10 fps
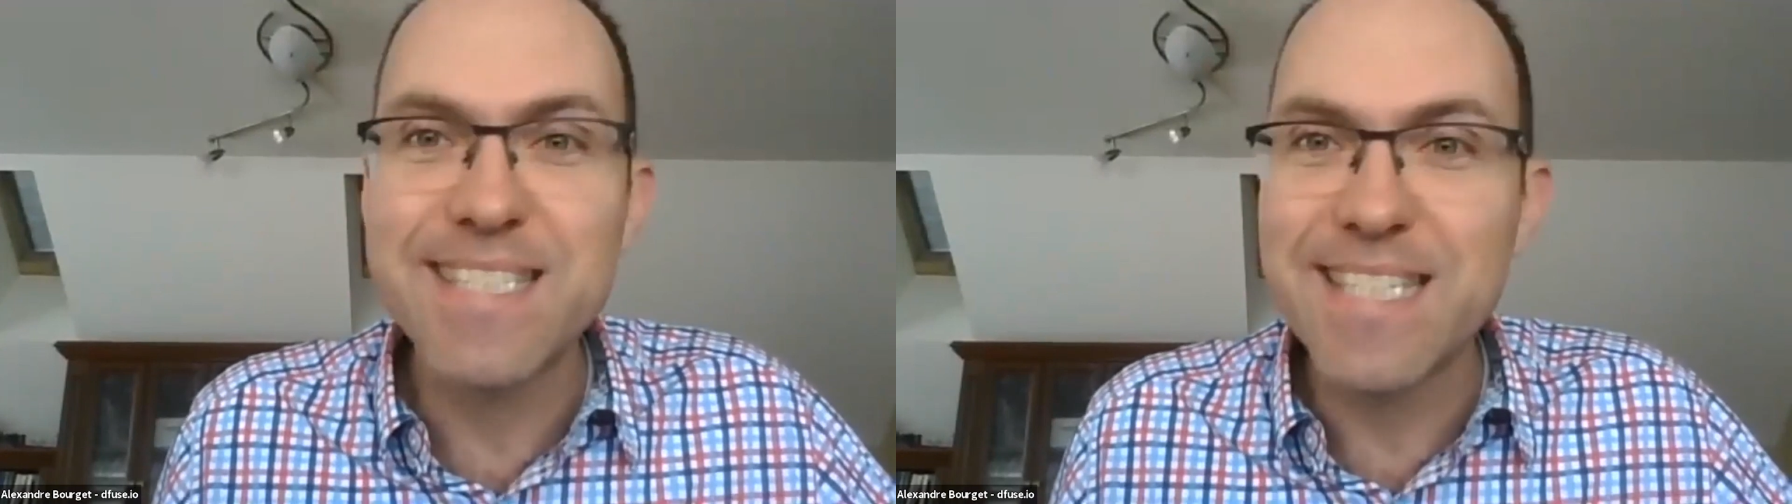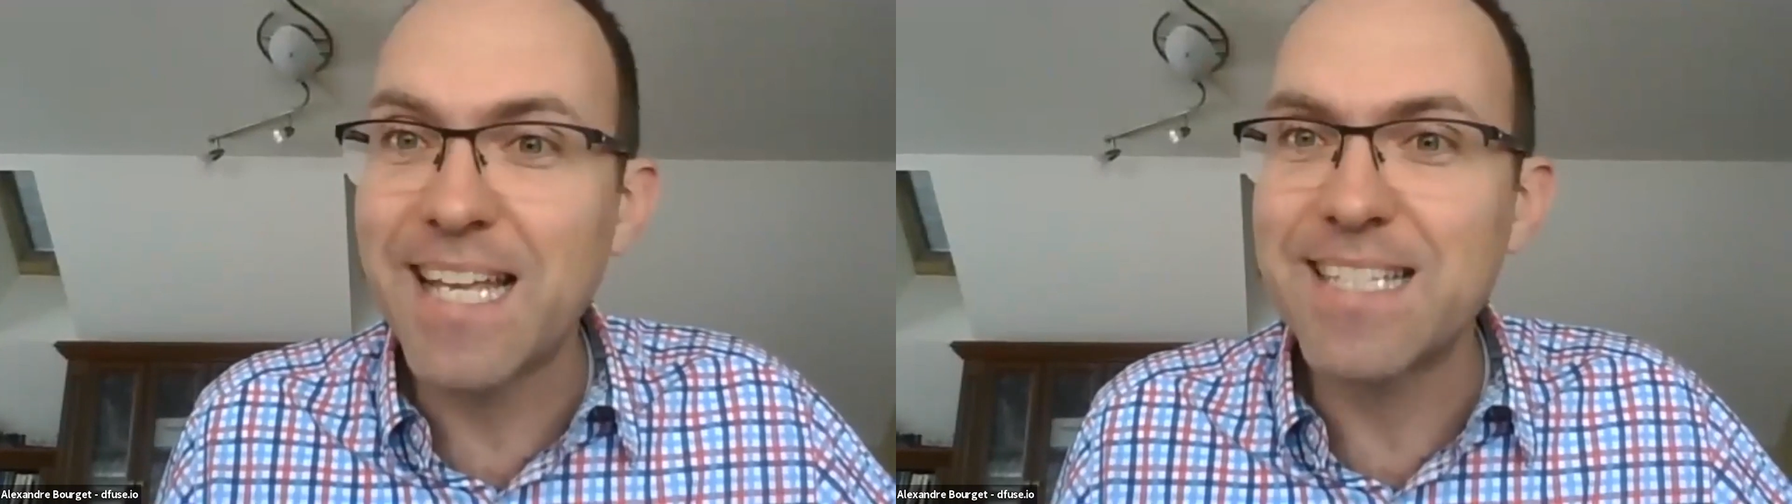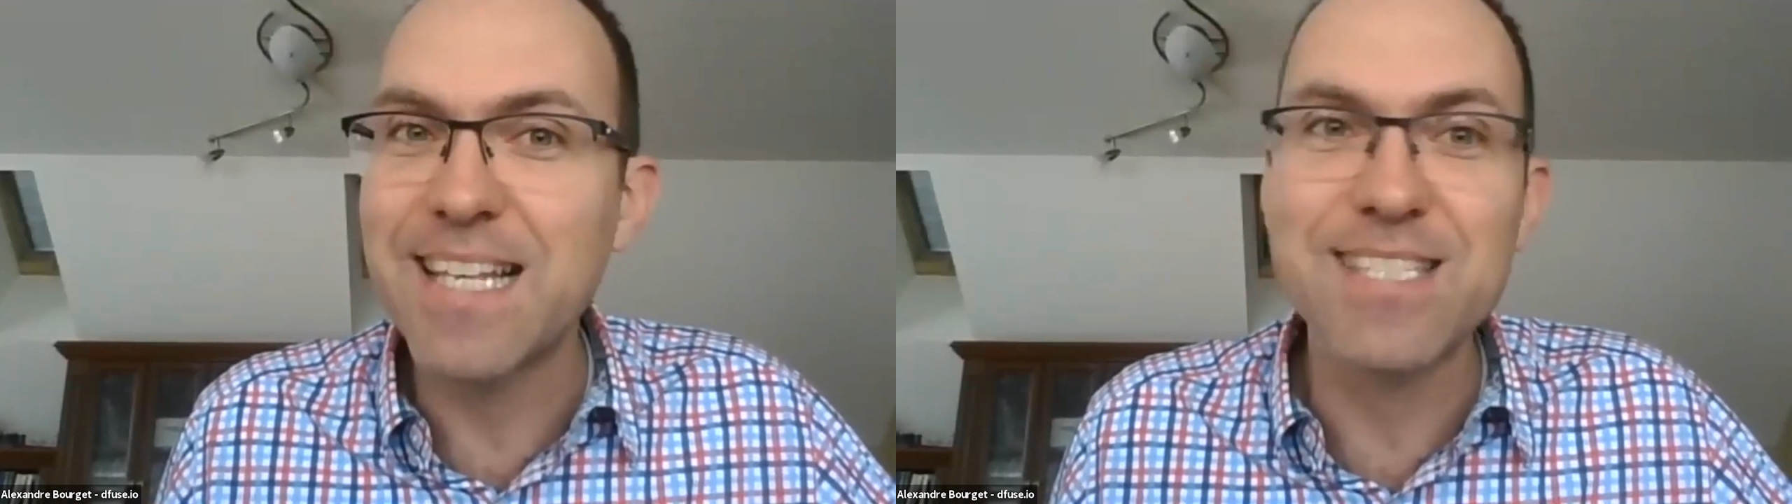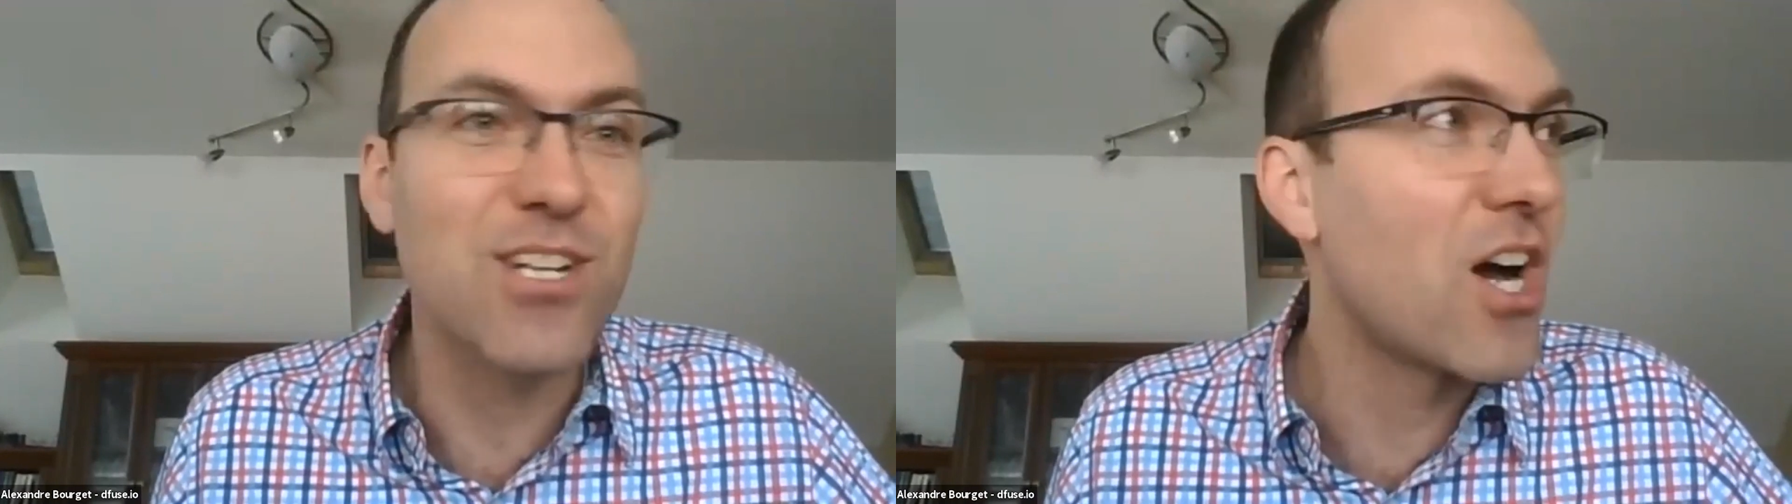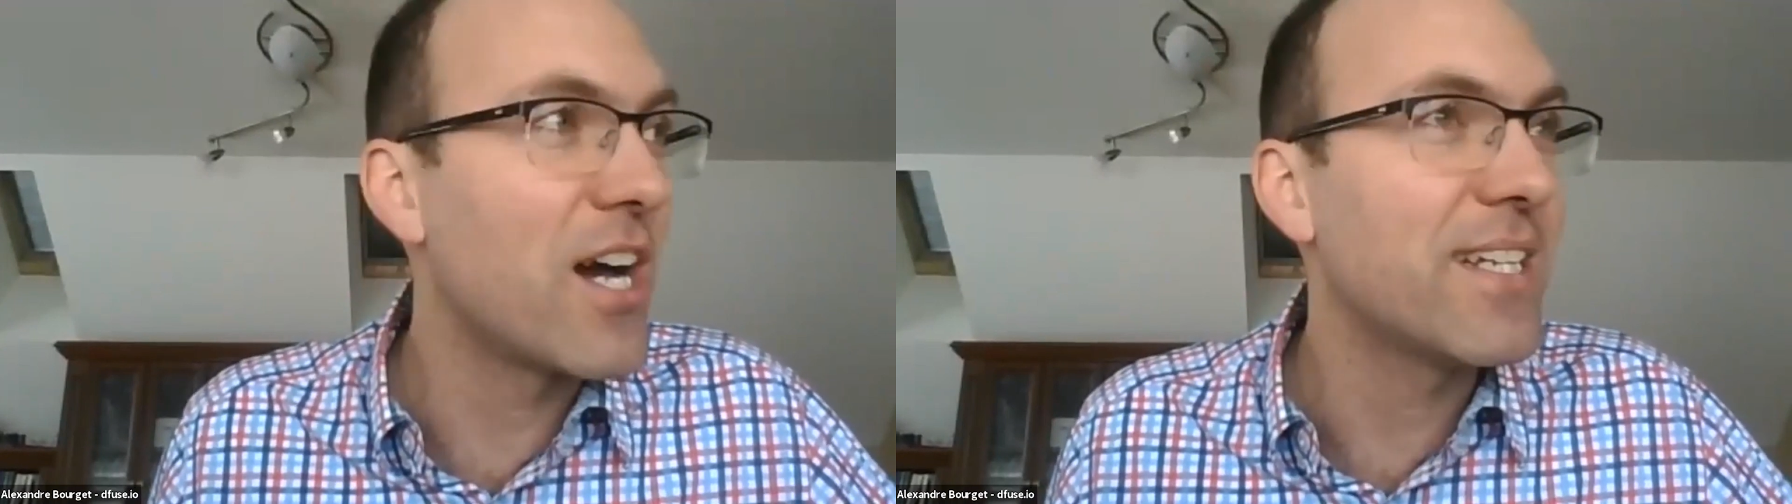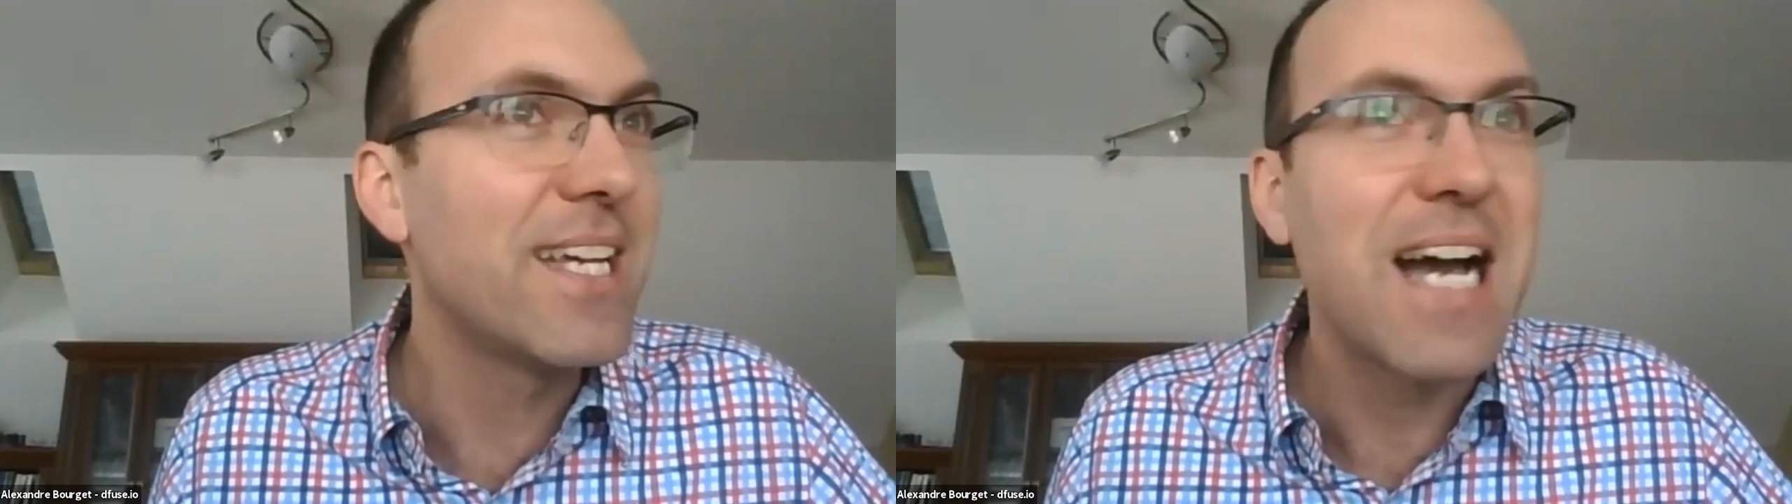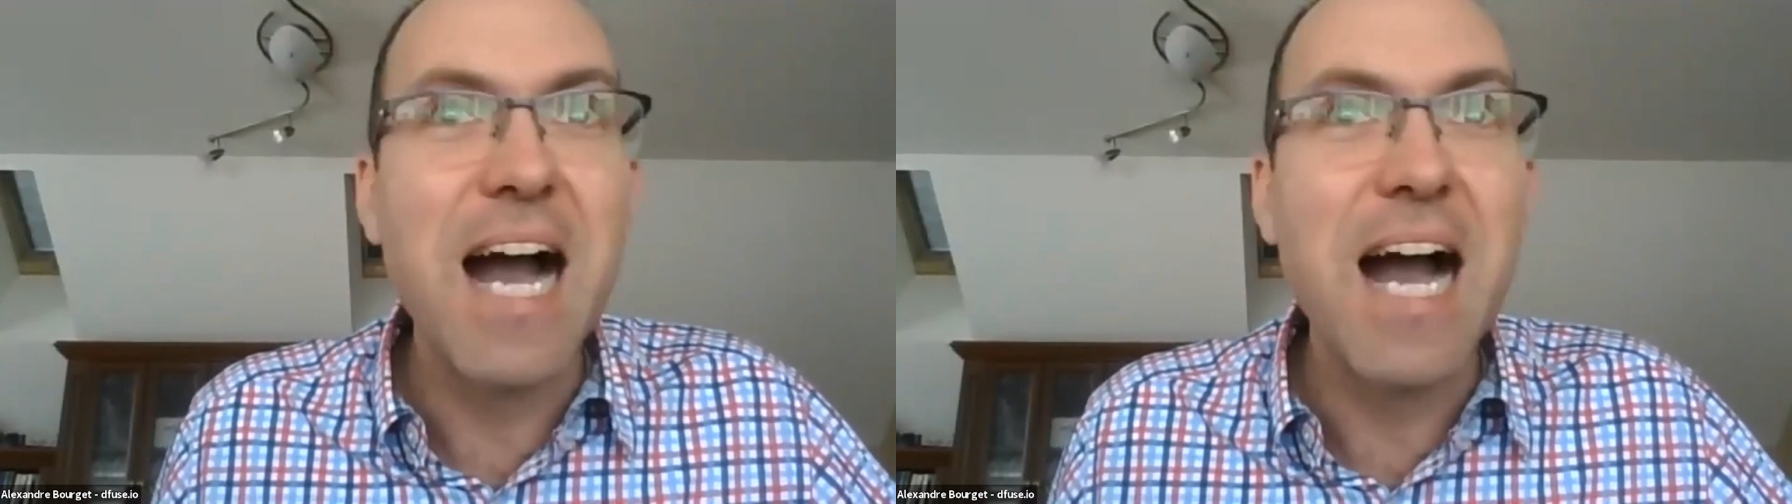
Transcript: seconds has gone.